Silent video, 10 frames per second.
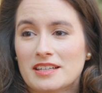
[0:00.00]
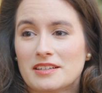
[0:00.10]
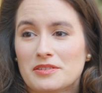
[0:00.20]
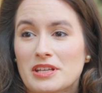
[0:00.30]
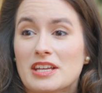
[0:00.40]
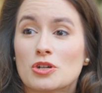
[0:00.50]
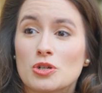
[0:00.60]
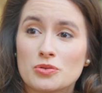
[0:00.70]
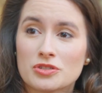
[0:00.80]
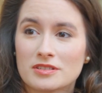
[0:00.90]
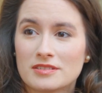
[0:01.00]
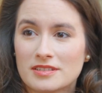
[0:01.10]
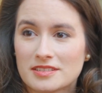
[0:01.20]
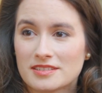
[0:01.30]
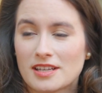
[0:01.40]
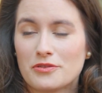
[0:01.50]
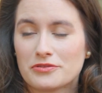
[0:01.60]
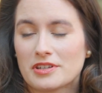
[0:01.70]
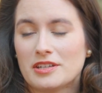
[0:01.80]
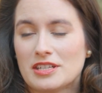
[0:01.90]
the inclusionness
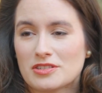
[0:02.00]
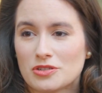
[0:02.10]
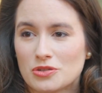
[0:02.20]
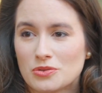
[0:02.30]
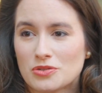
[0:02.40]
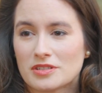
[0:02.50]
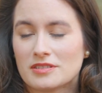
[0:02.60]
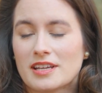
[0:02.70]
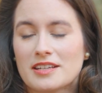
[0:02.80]
of an institution.